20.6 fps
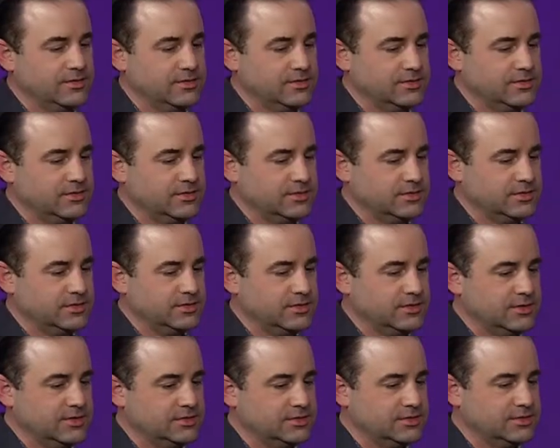
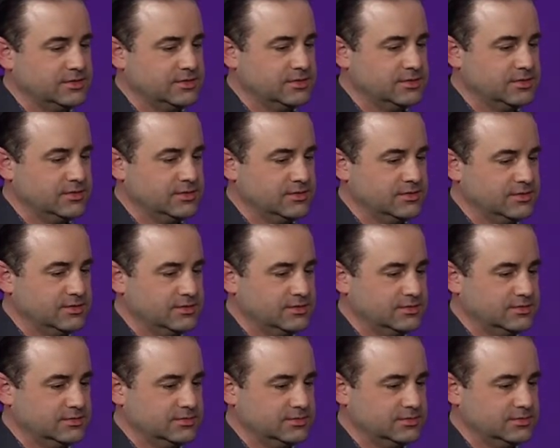
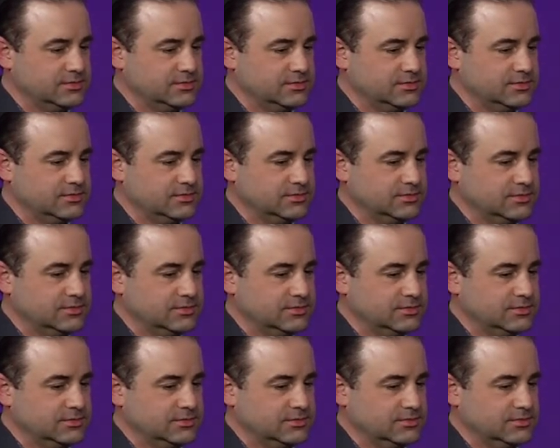
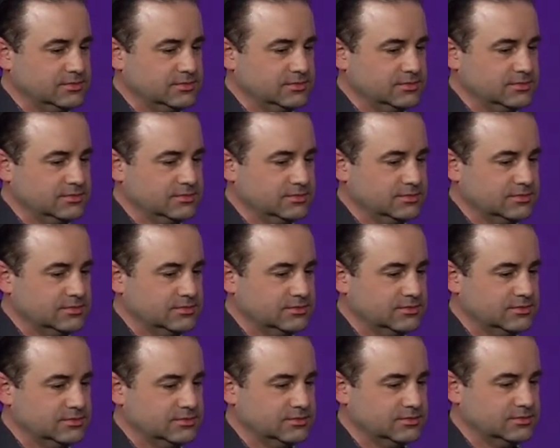
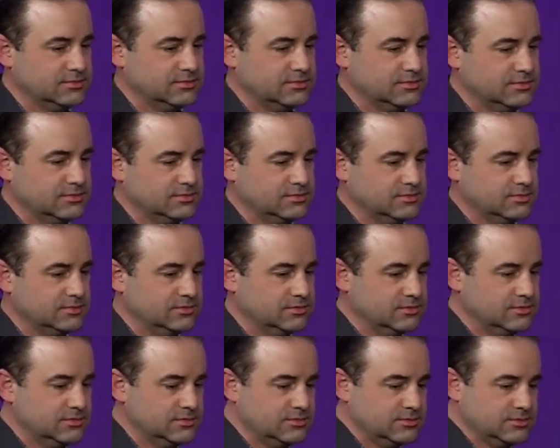
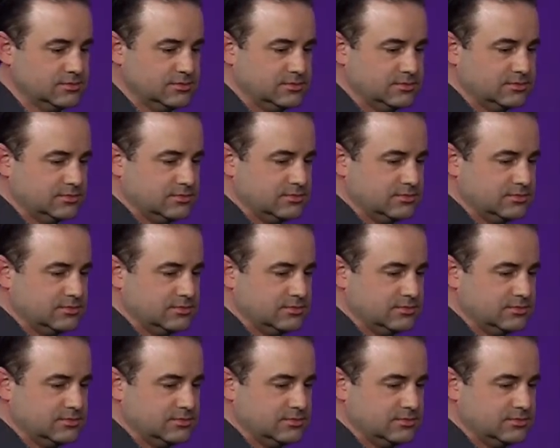[no speech]